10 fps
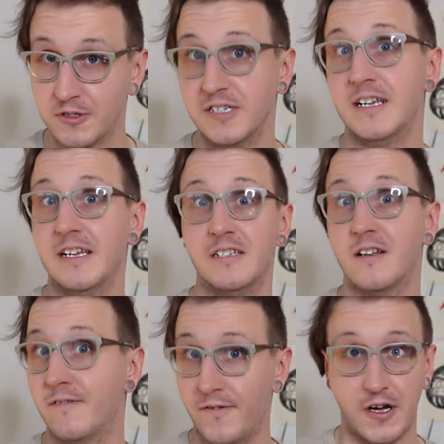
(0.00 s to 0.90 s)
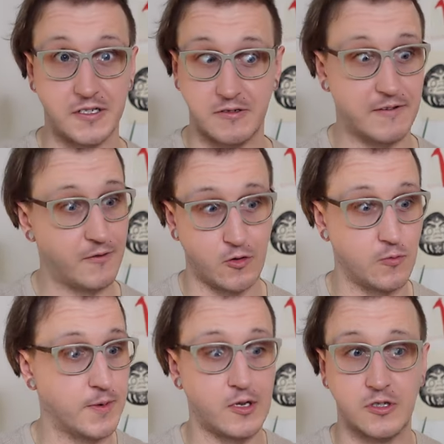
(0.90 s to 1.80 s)
today's far too
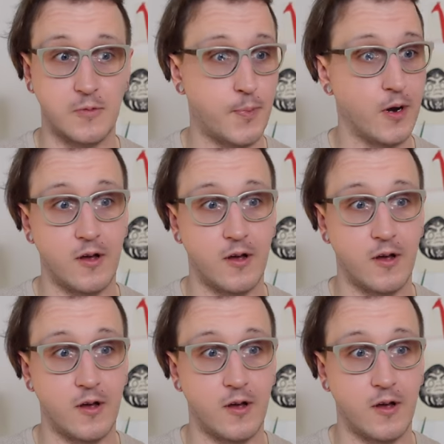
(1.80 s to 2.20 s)
difficult because your pull